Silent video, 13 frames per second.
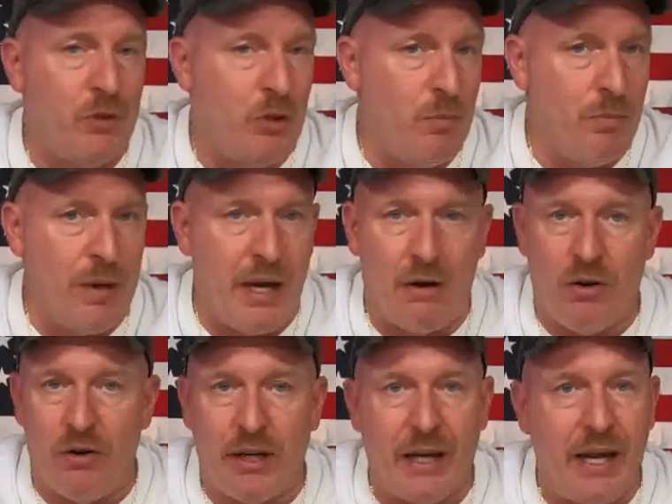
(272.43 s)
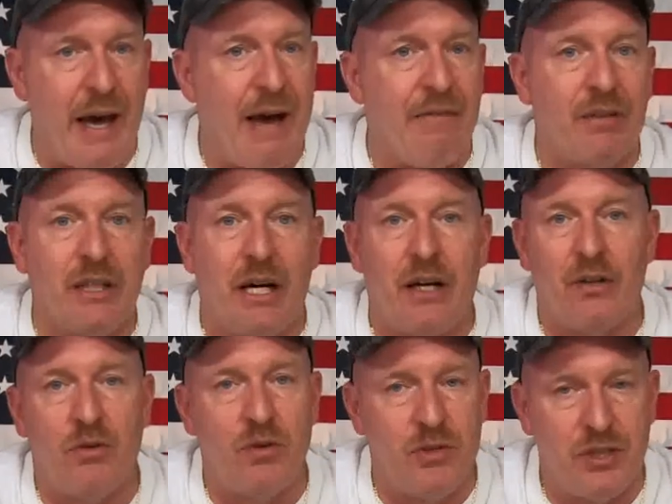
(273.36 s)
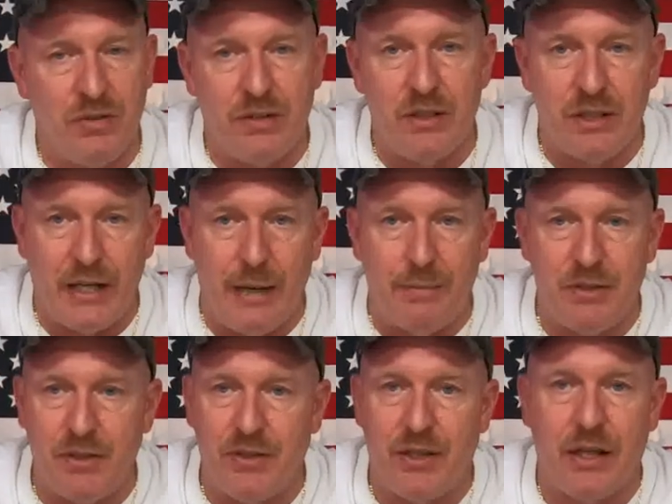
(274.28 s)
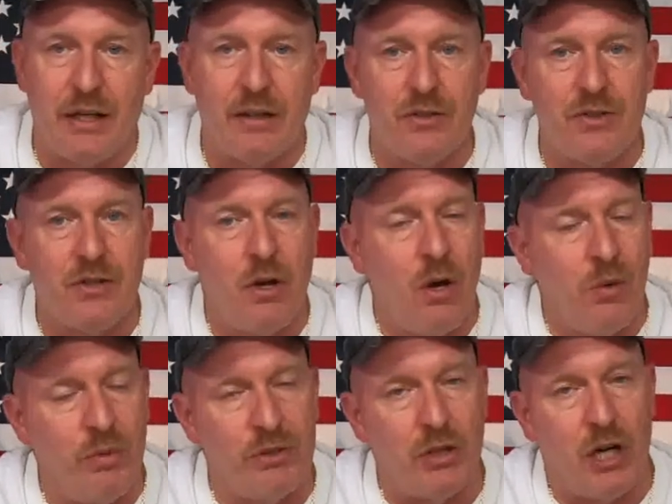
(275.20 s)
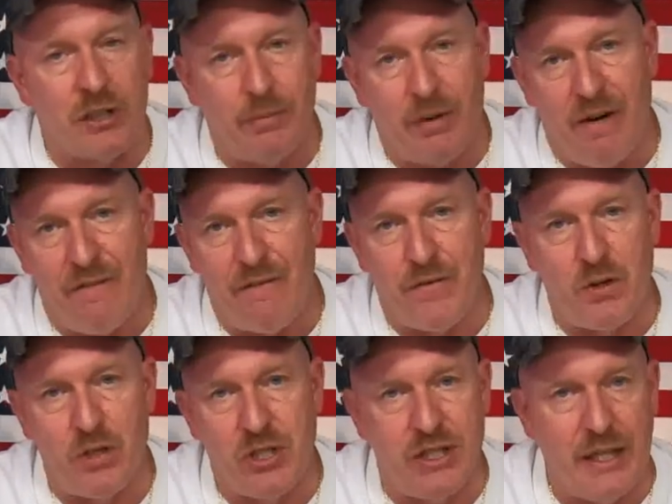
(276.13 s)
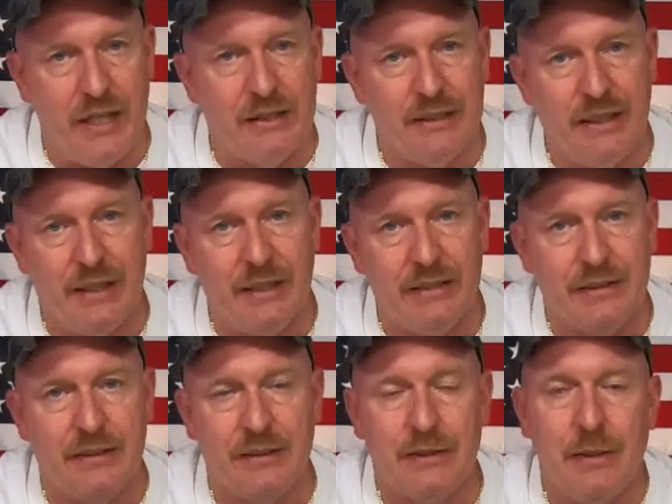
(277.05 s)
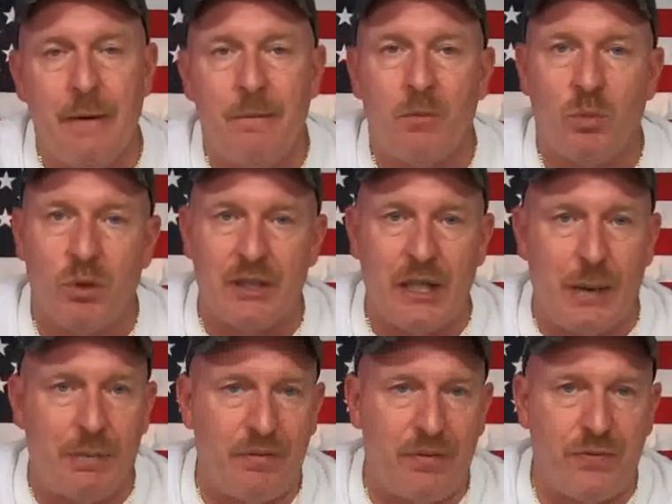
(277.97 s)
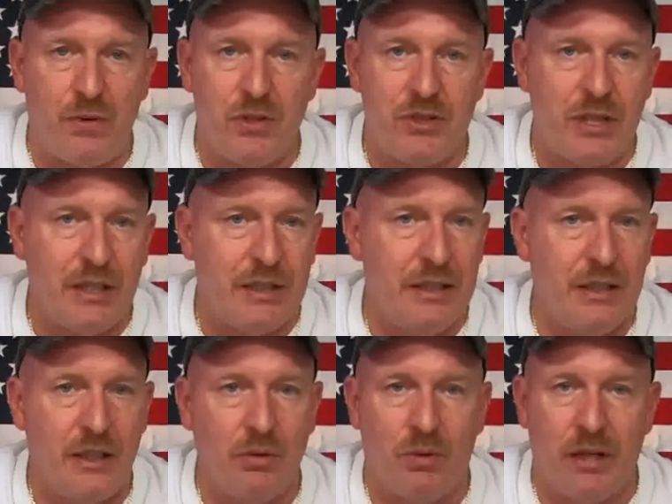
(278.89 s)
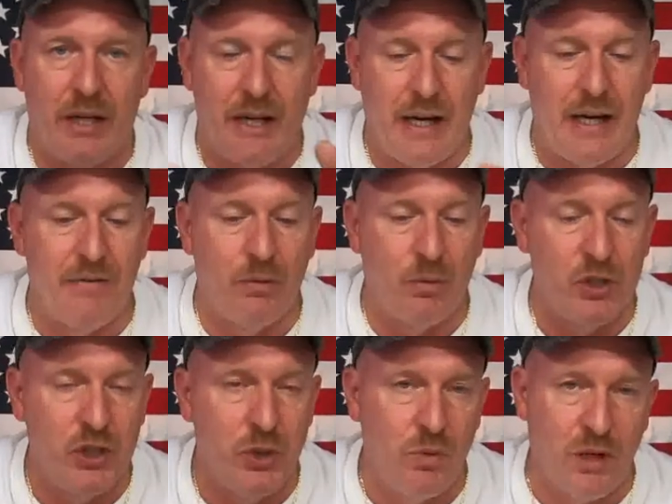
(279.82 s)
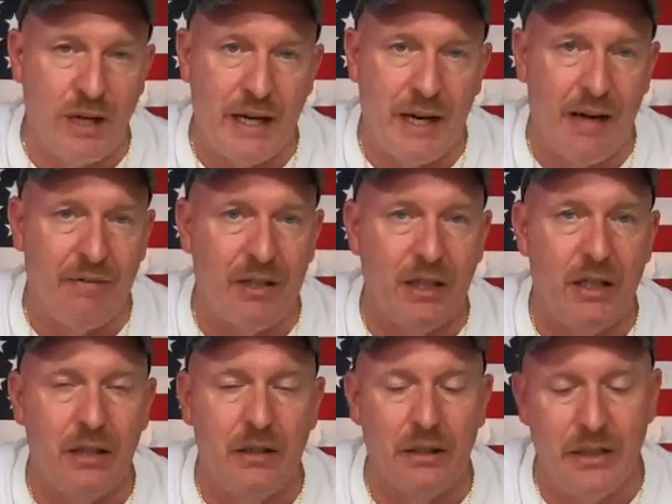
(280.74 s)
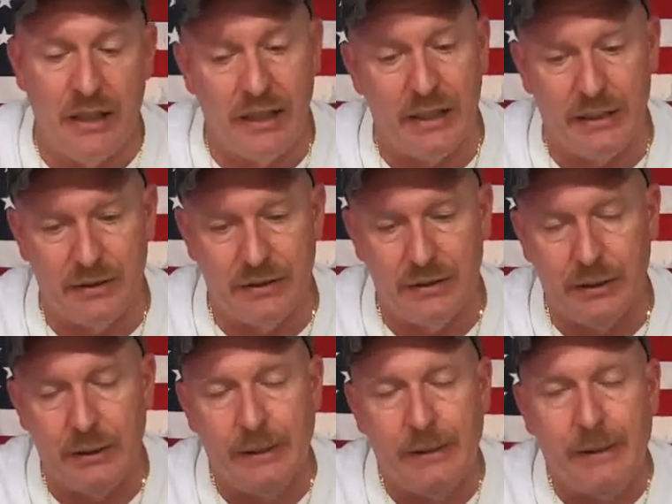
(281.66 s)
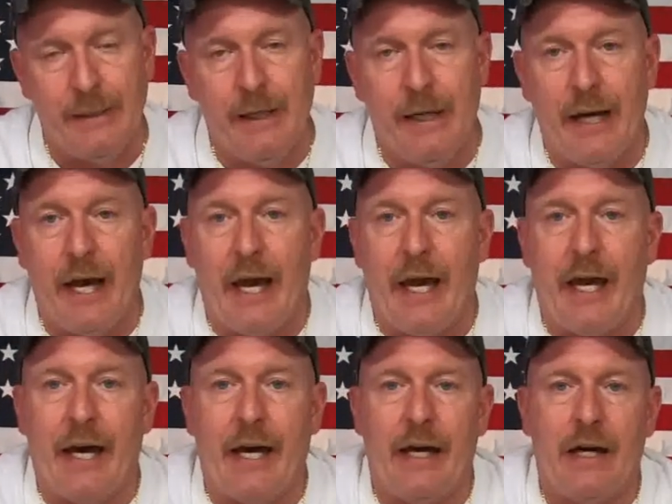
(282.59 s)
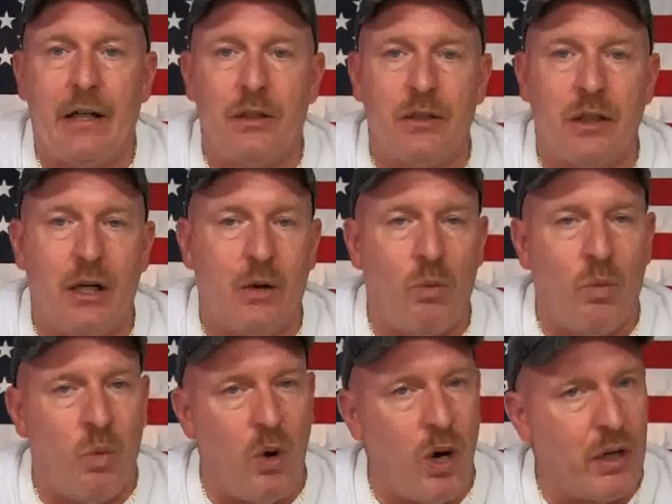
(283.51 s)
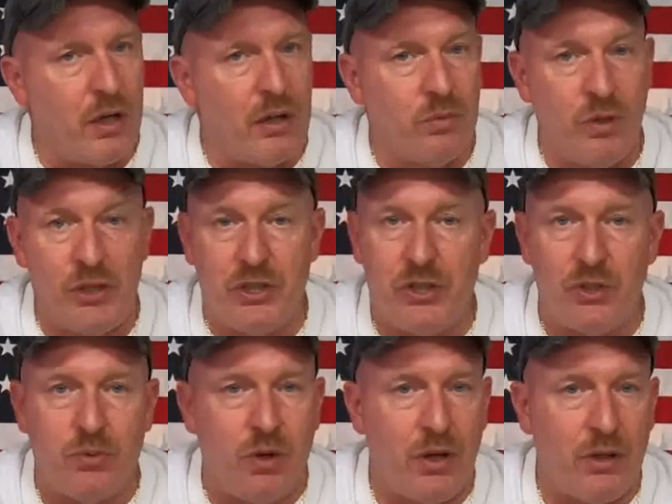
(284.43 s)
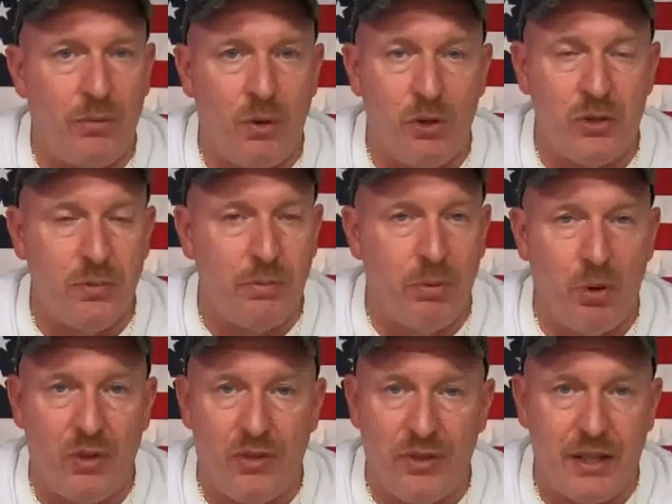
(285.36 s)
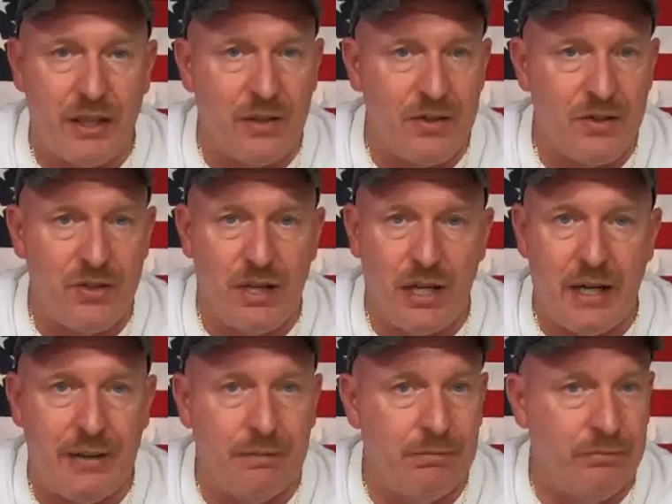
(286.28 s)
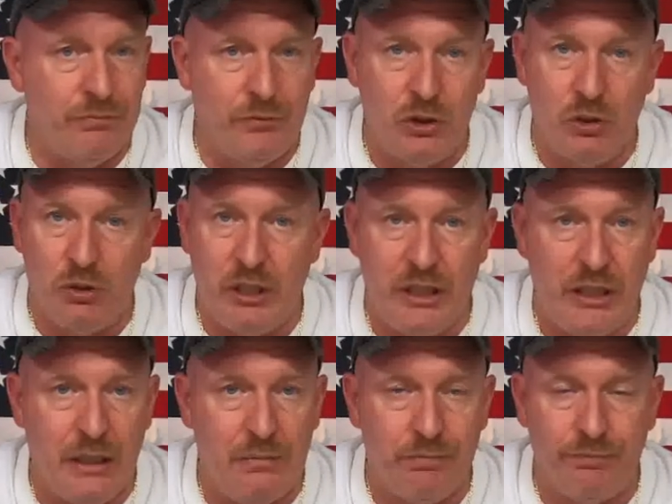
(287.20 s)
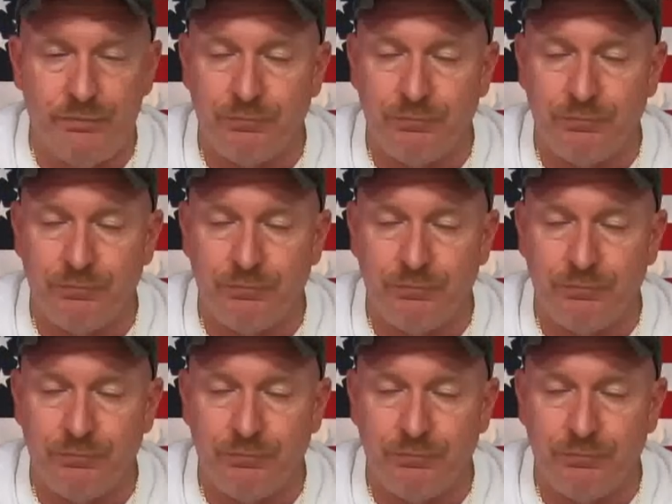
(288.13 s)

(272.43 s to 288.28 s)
You may already have a lot of those different types of things. We talked about first aid kits, what type of a first aid kit you want to have and what you want to have it in, in it. And water, which is one of the most important things that you need.